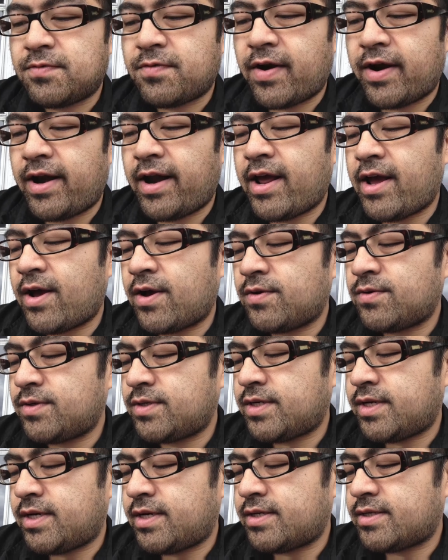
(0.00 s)
Right now
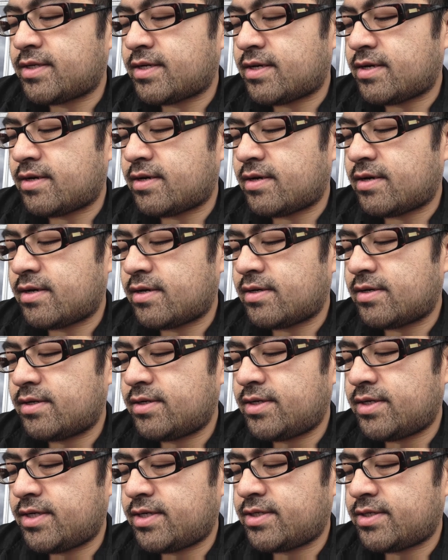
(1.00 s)
she's
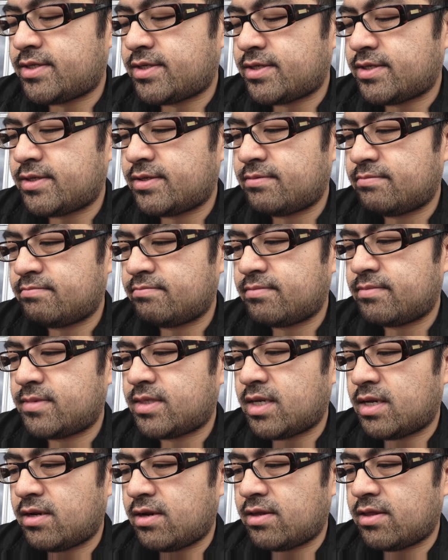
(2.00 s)
just
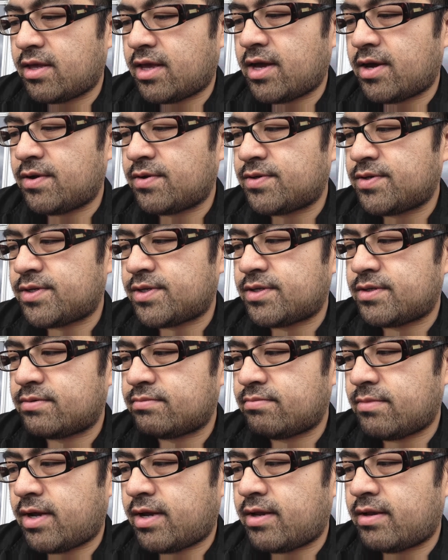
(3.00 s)
sitting on the couch and